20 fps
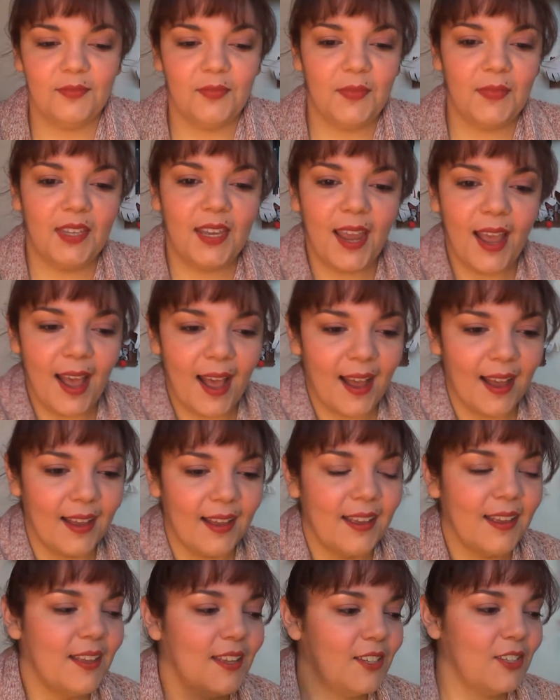
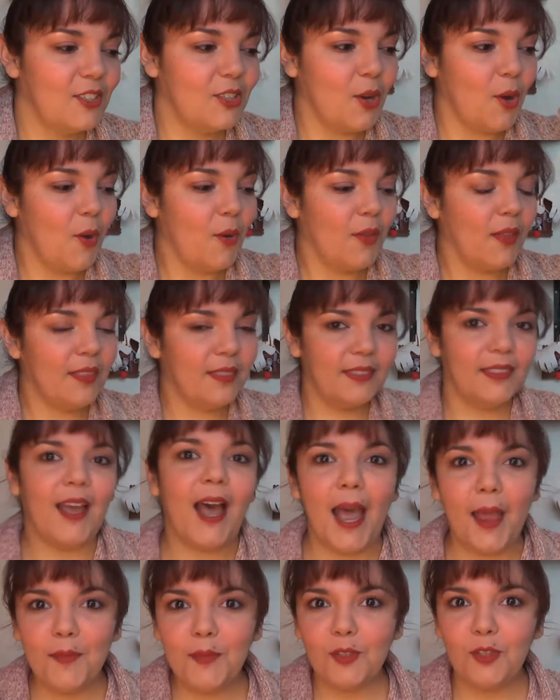Yeah, so
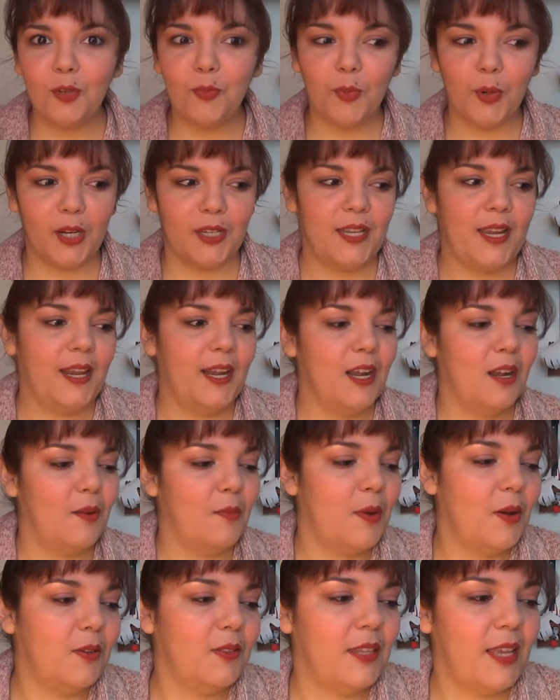I'm super excited
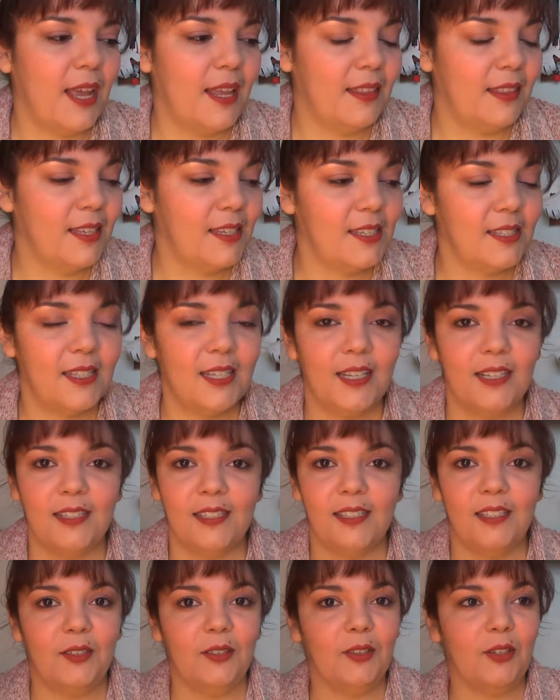about that. This
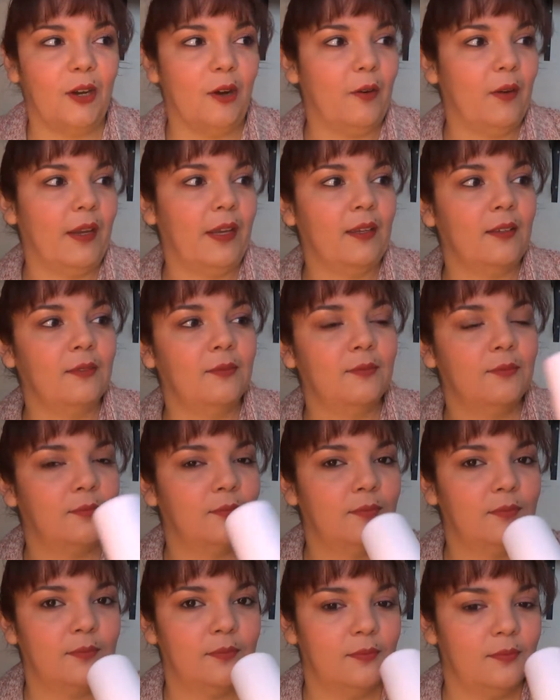thing's still going,
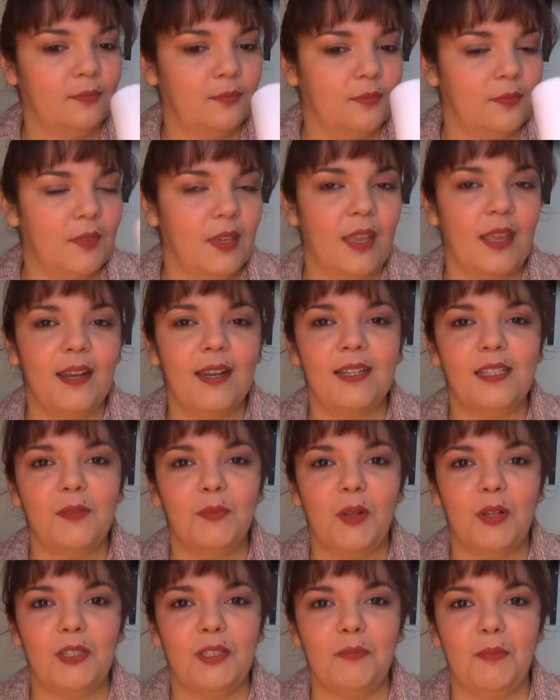and it
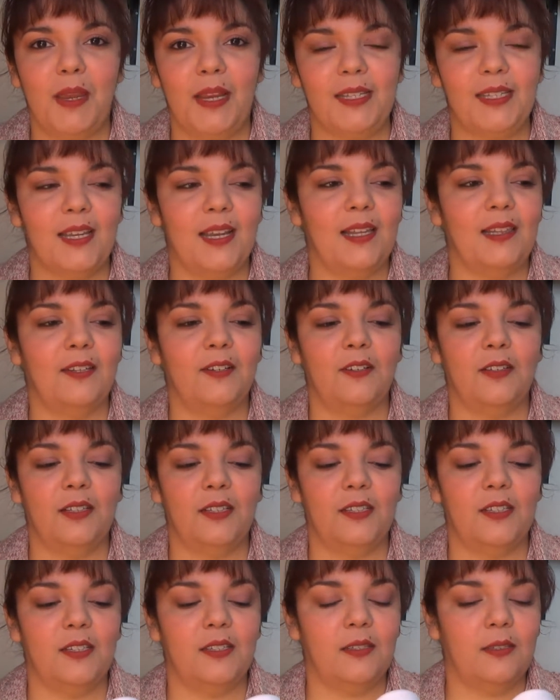smells amazing. I
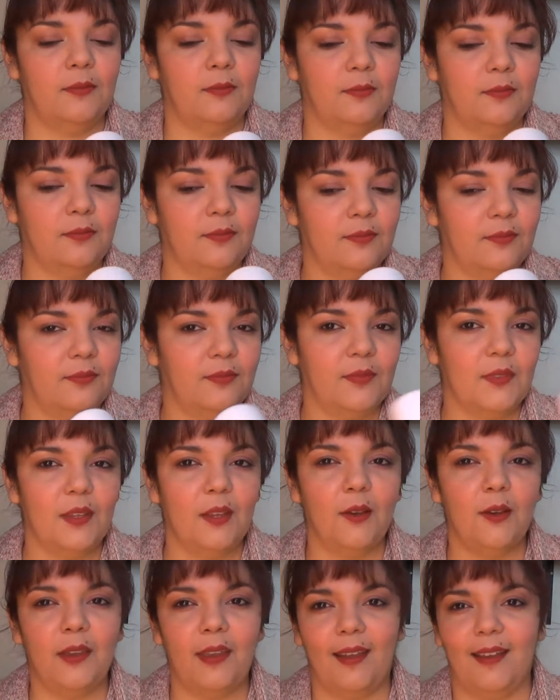literally just,
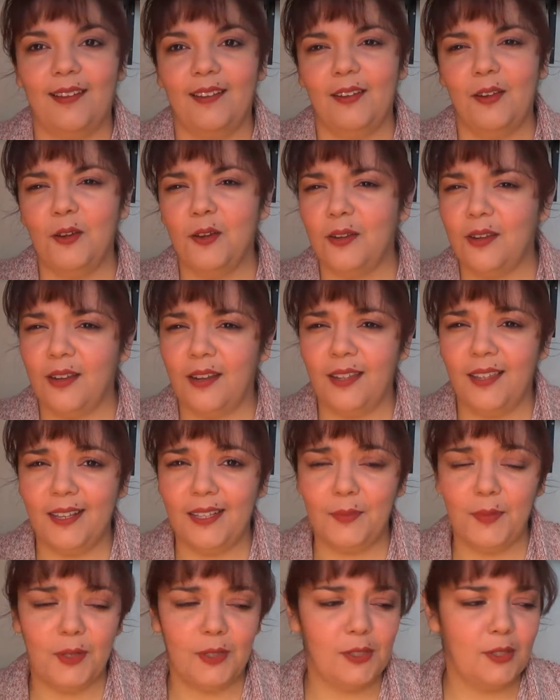oh yeah, oh god,
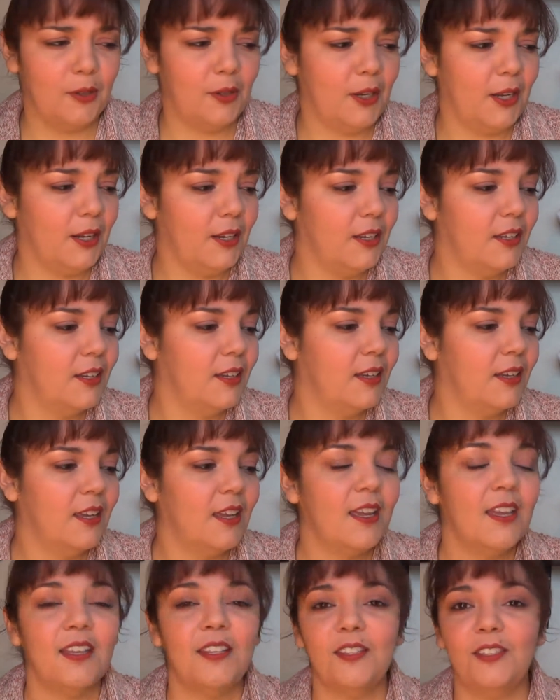that smells so good.
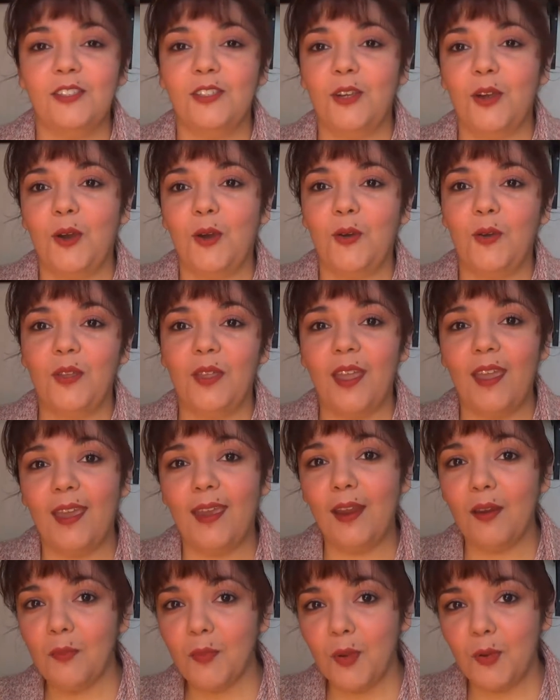So
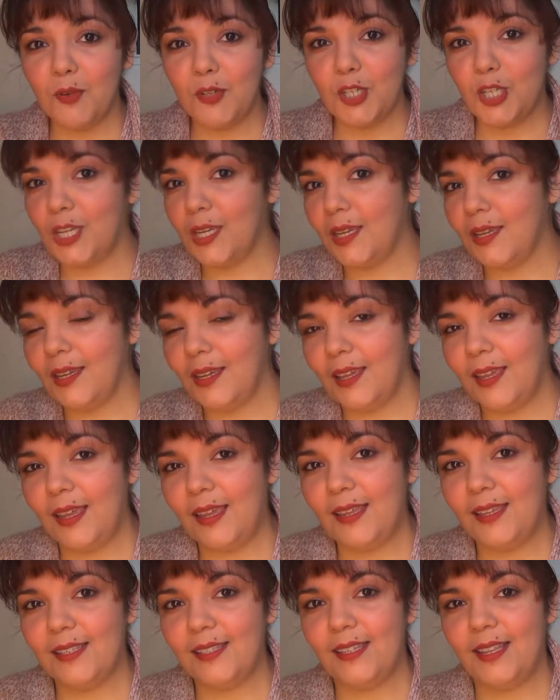AirMoji
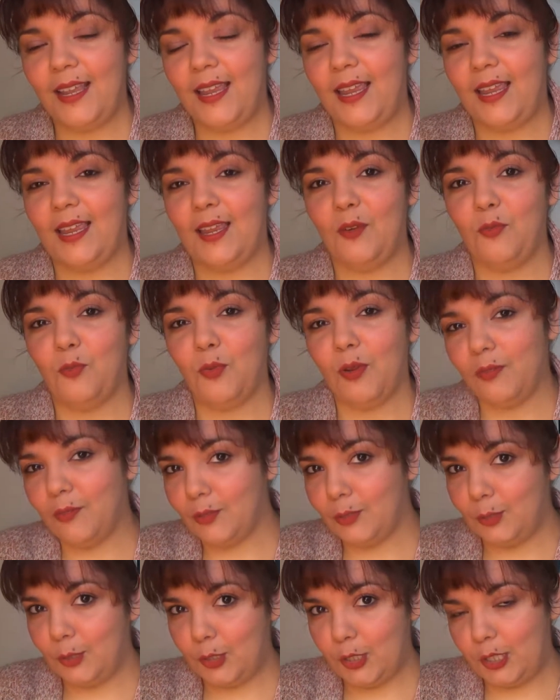is a
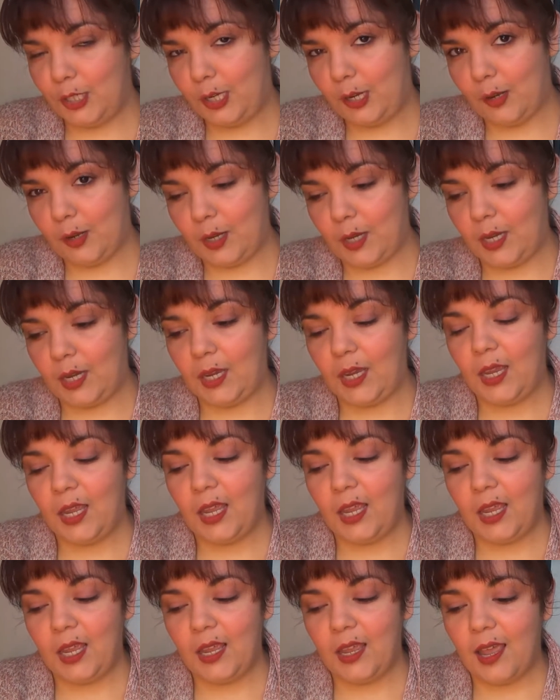revolutionary
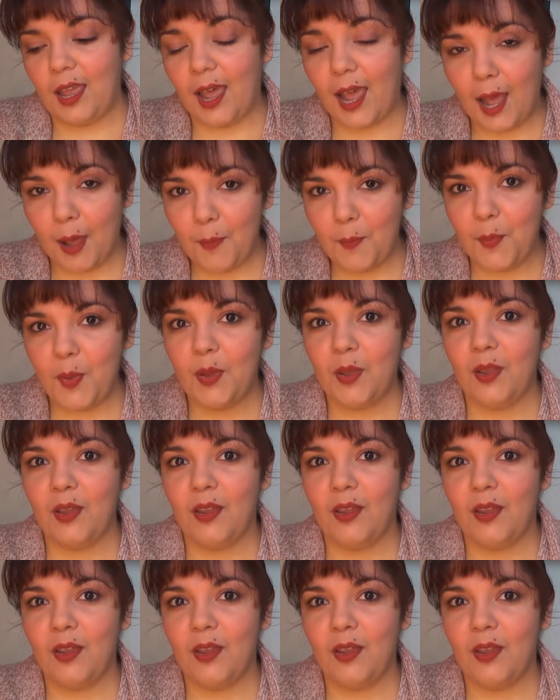app